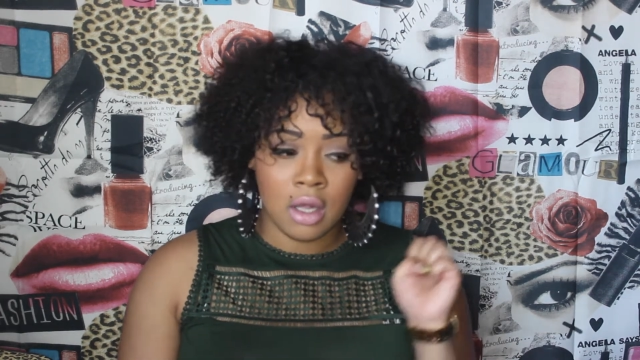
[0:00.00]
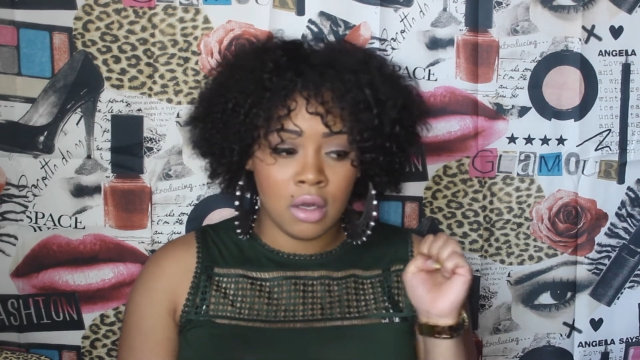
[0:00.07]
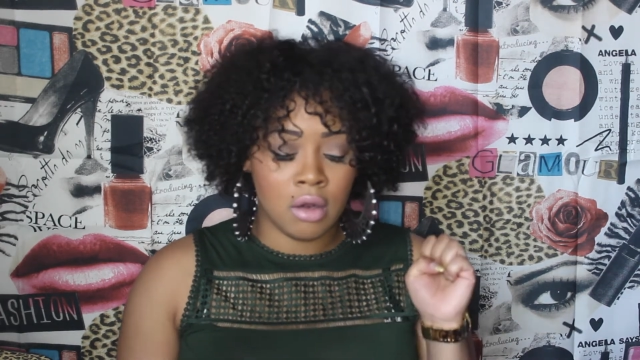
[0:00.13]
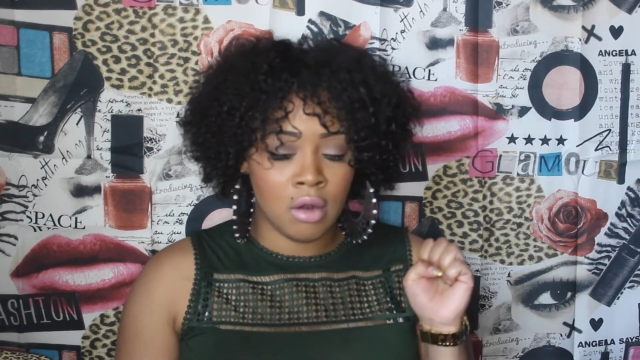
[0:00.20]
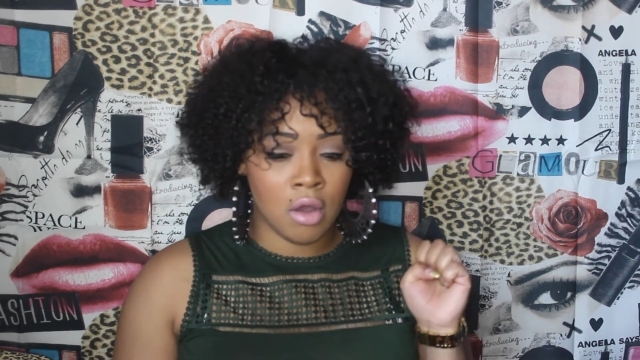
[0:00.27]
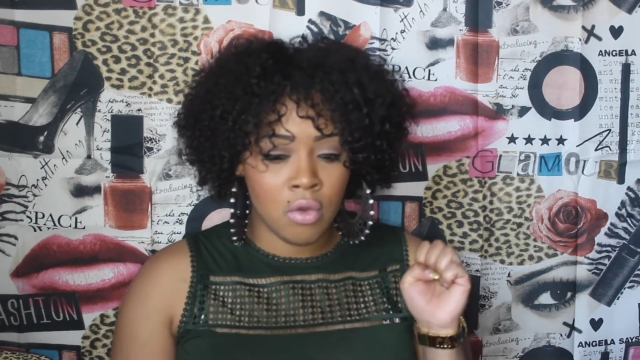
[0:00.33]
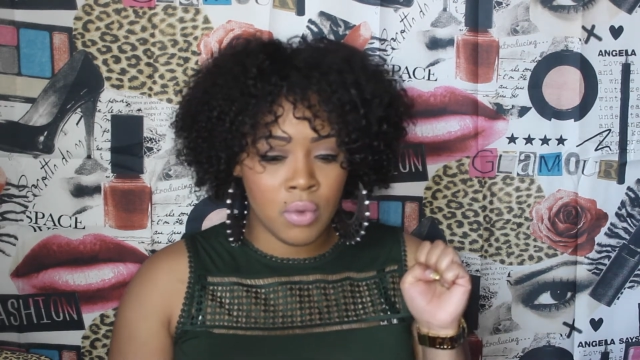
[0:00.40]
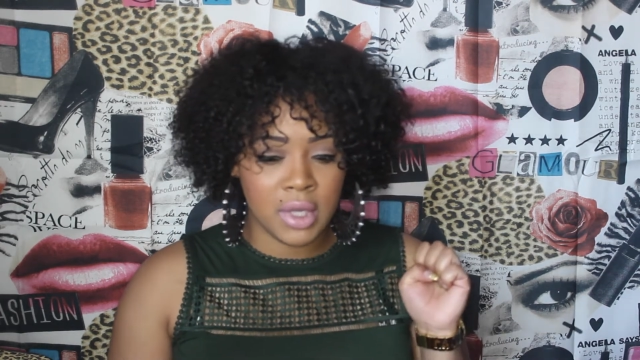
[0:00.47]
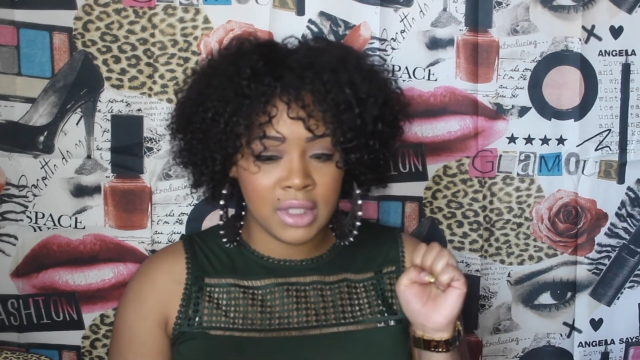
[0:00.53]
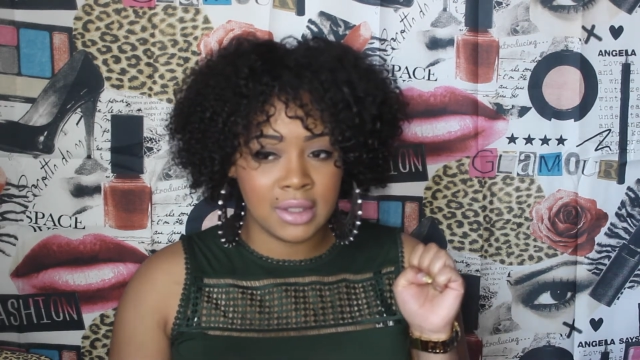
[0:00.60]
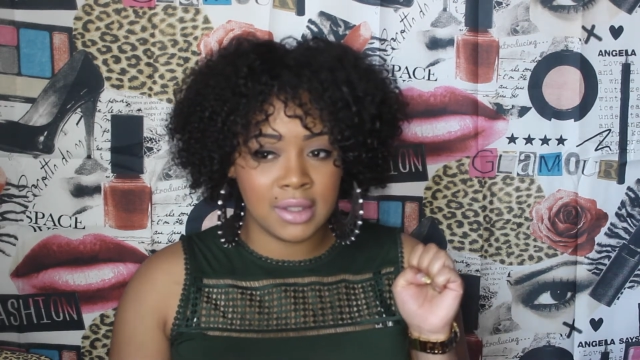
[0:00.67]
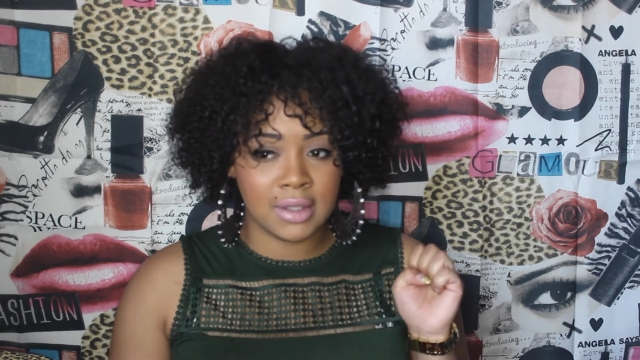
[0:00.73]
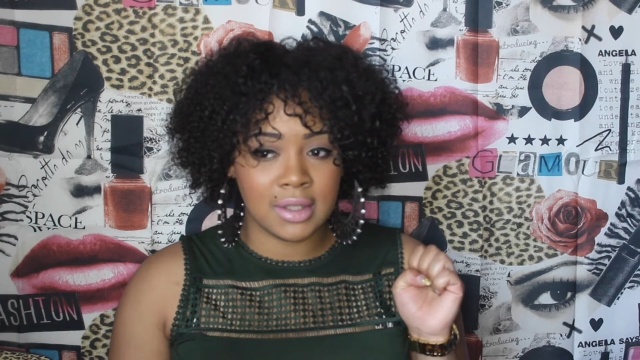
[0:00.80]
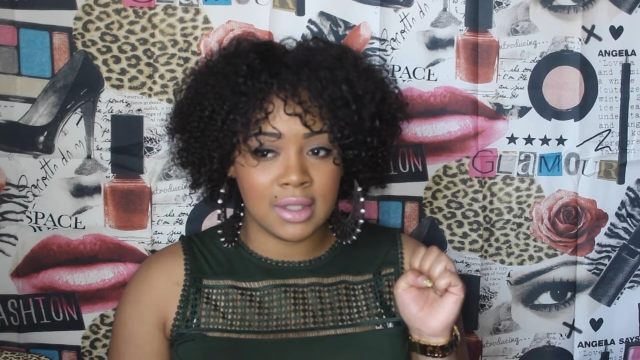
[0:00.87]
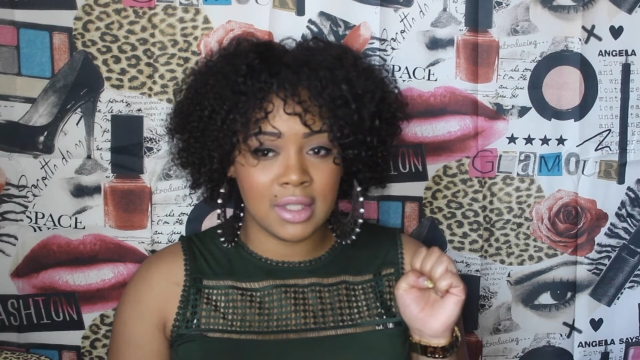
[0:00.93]

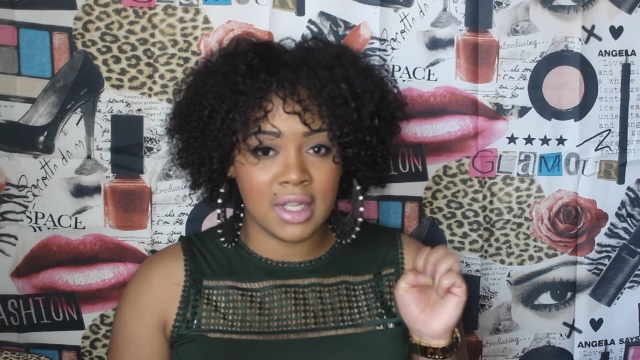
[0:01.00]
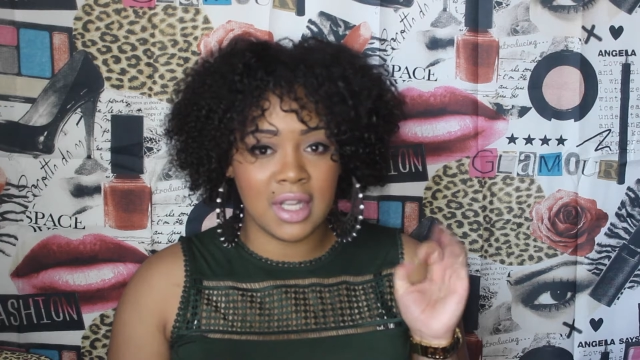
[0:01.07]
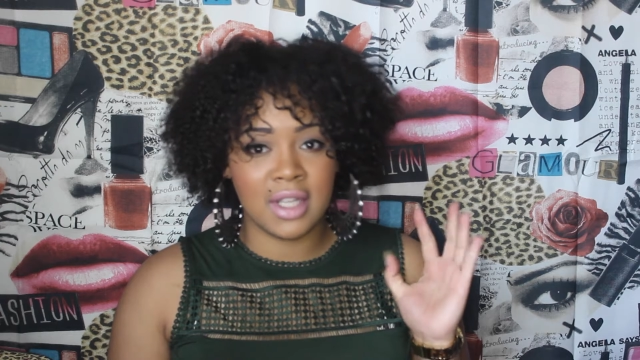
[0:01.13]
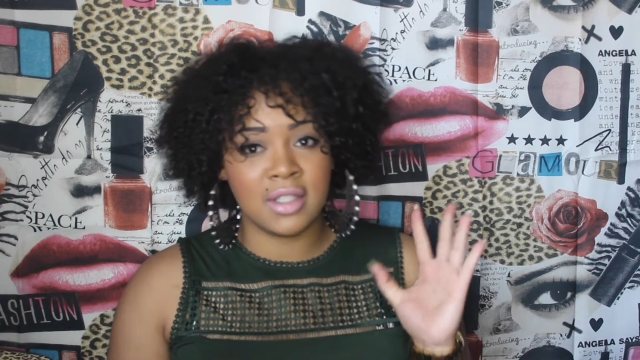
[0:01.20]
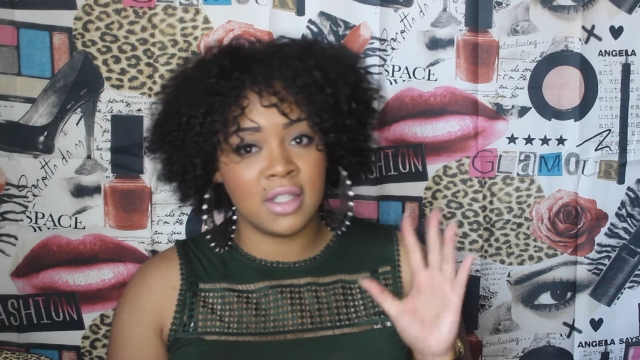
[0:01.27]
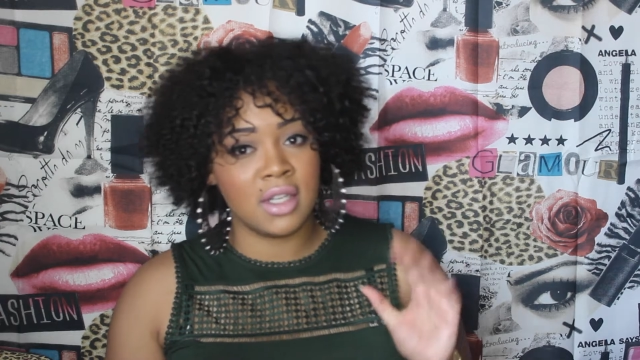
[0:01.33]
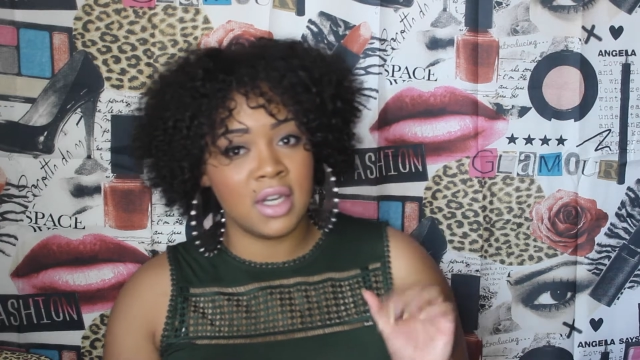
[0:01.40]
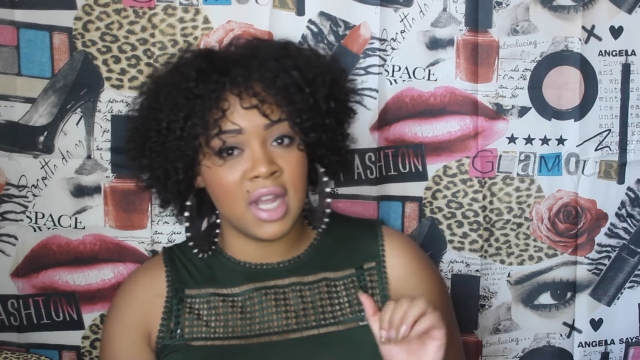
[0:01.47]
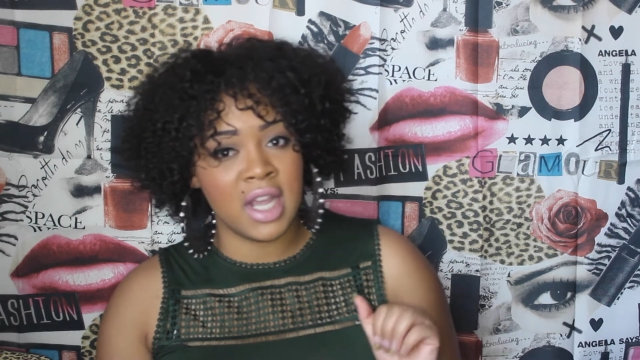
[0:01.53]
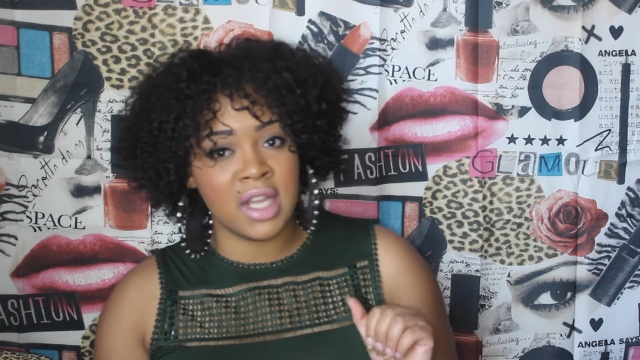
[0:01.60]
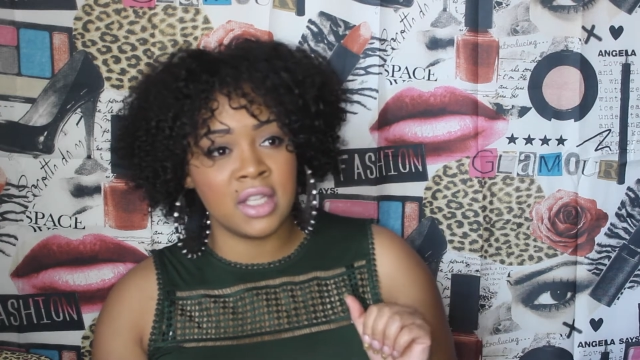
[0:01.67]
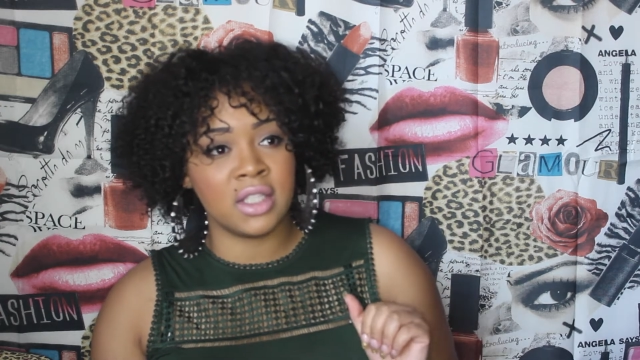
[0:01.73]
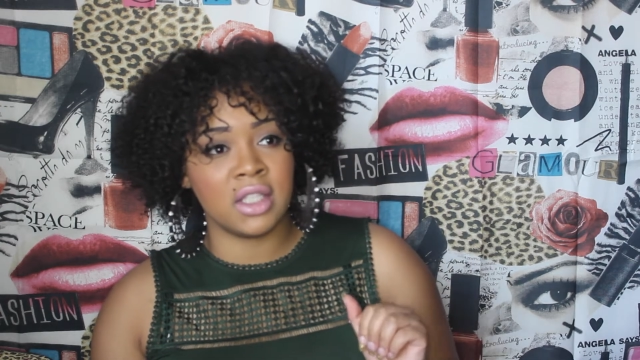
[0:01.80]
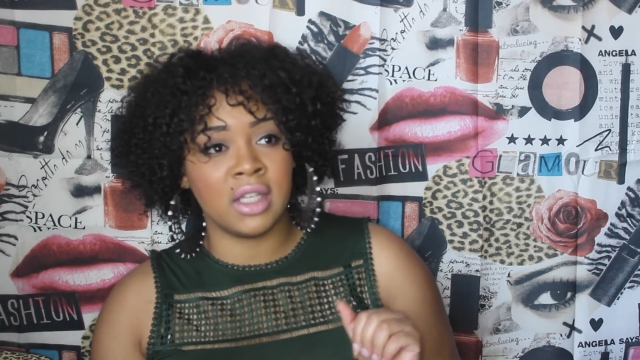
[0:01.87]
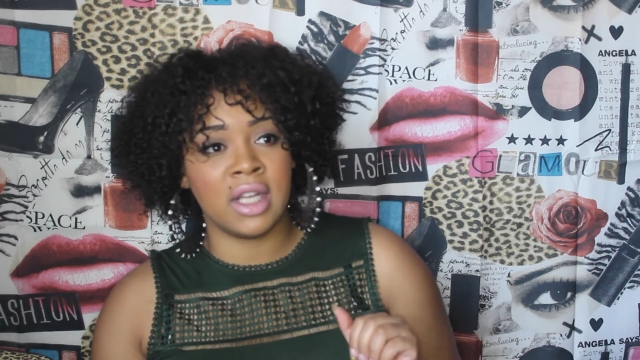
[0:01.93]
Lois is an
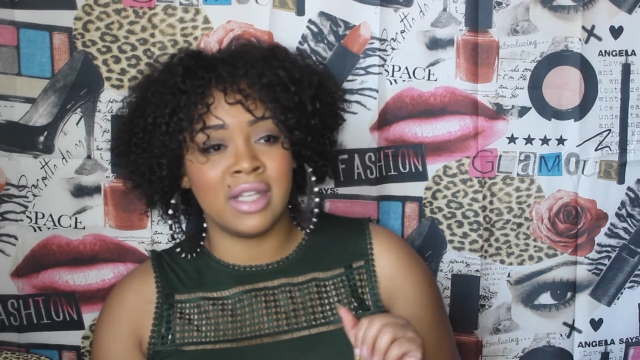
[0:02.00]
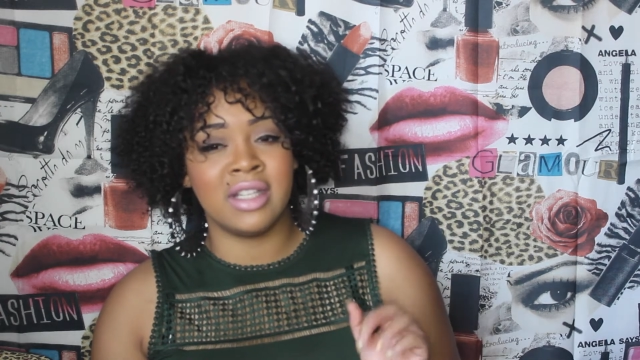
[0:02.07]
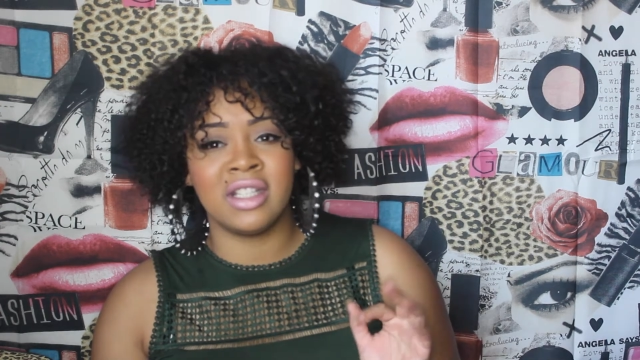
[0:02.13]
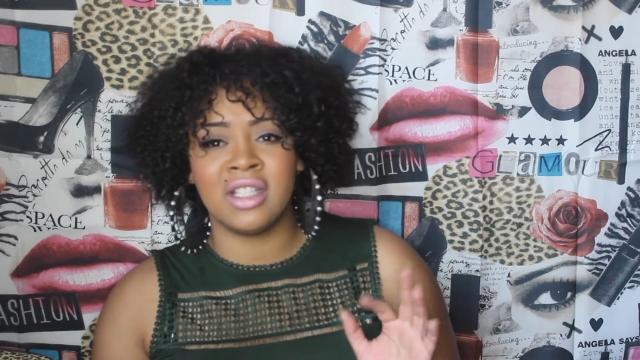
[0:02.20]
Asian lady.